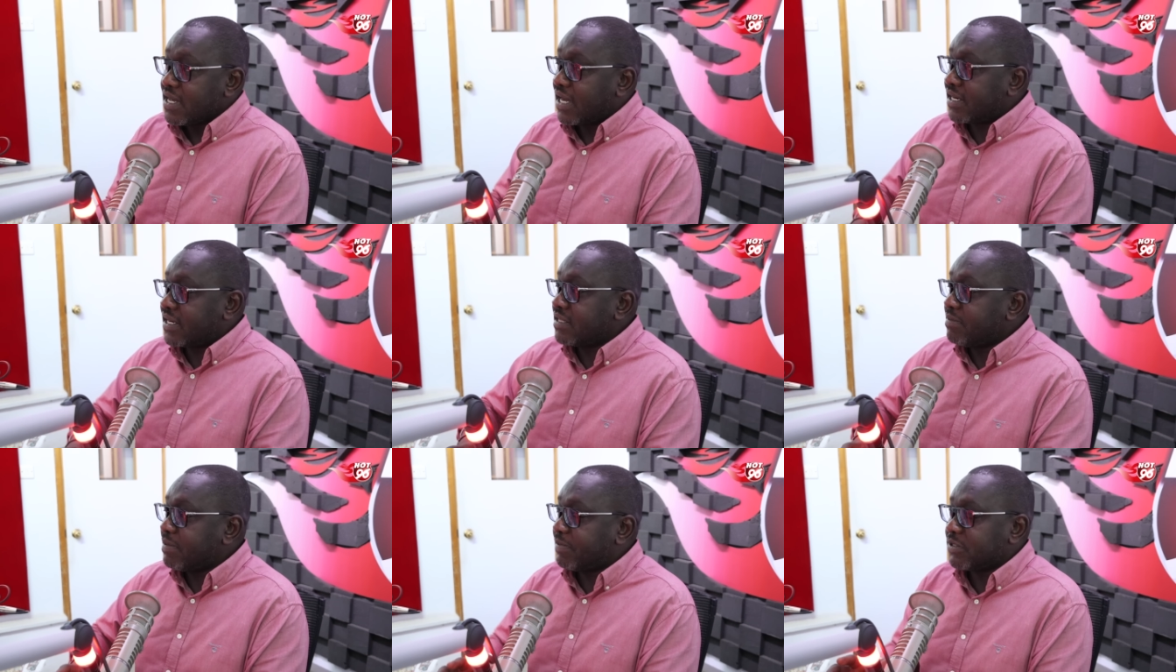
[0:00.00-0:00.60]
And I
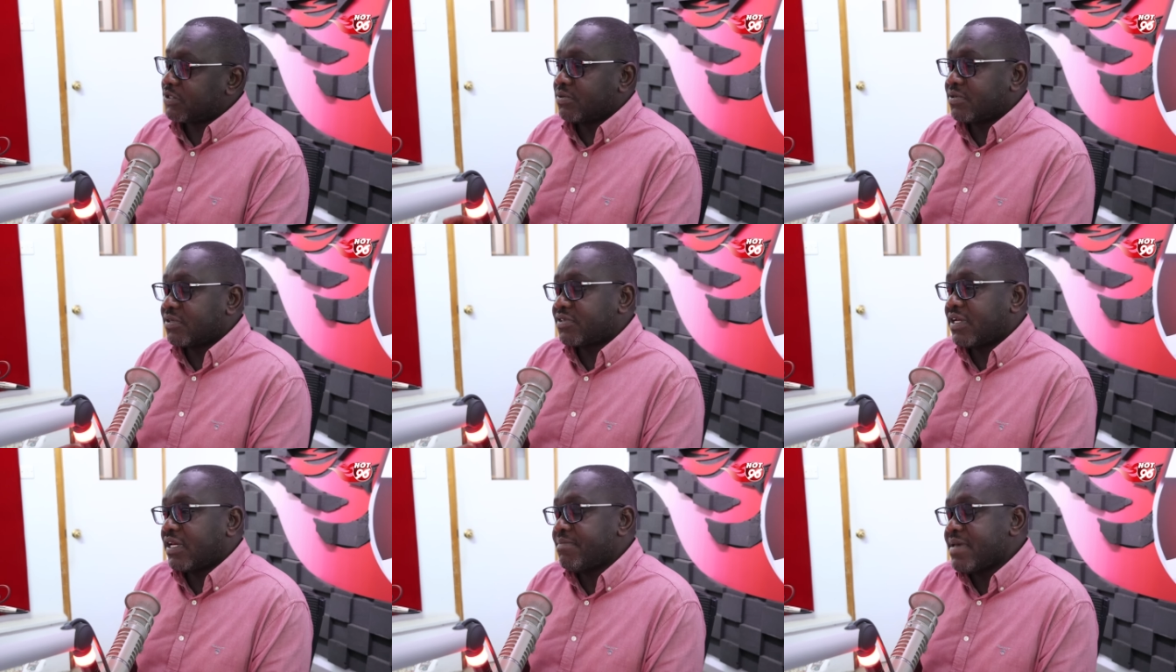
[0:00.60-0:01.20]
think people should
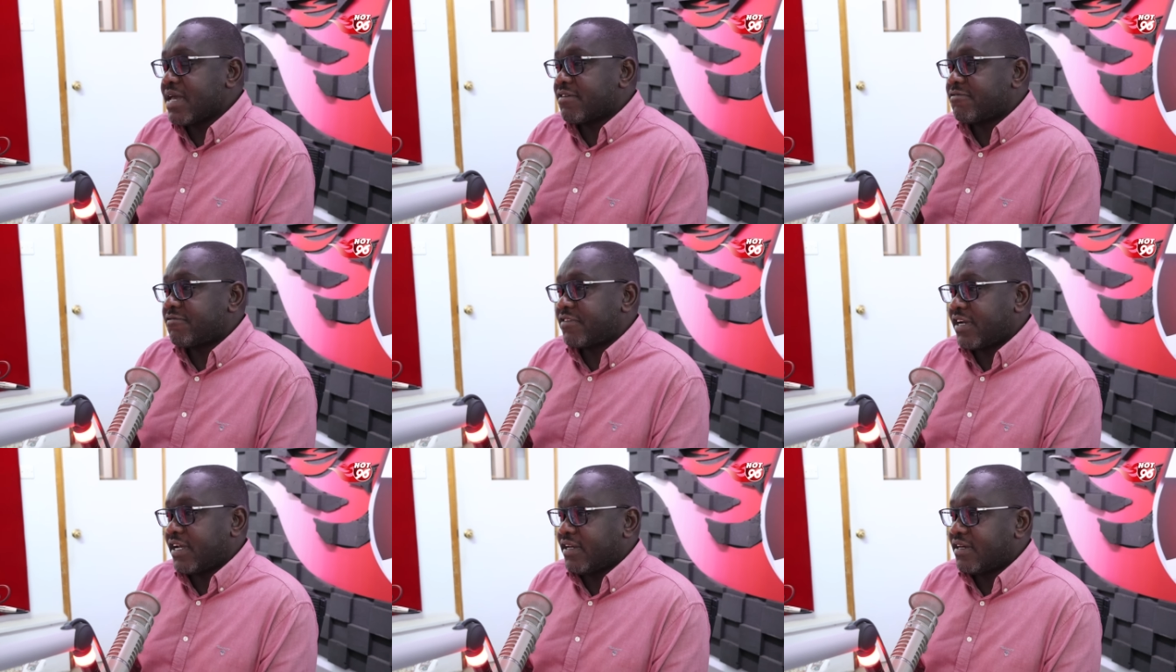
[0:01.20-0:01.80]
not really be
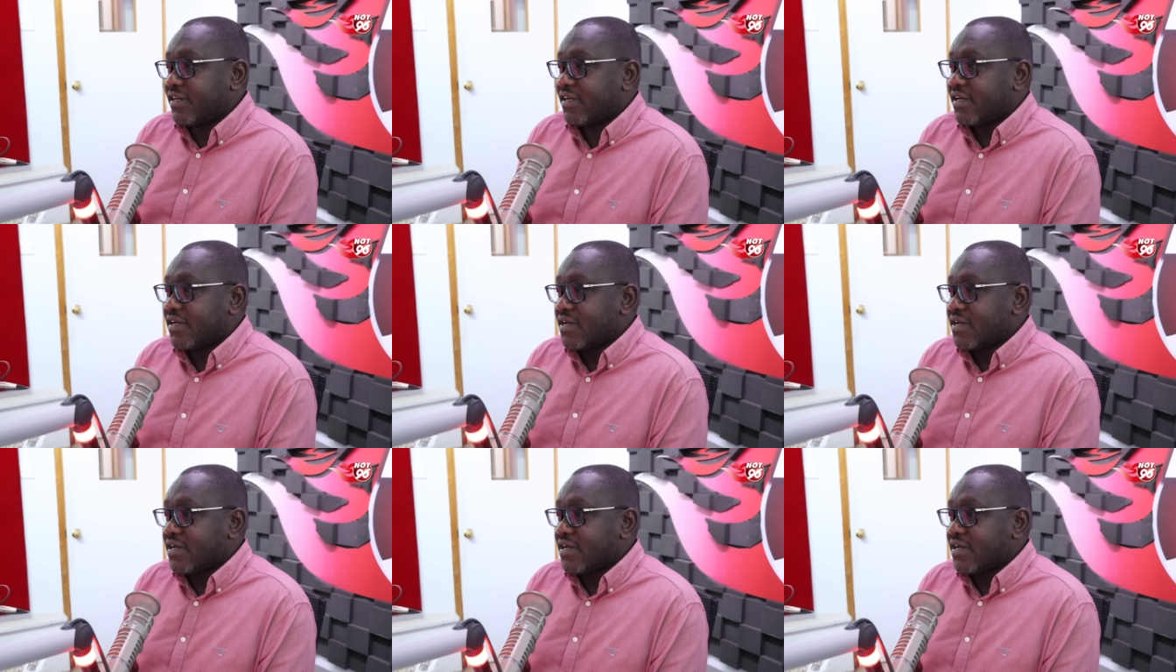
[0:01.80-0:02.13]
afraid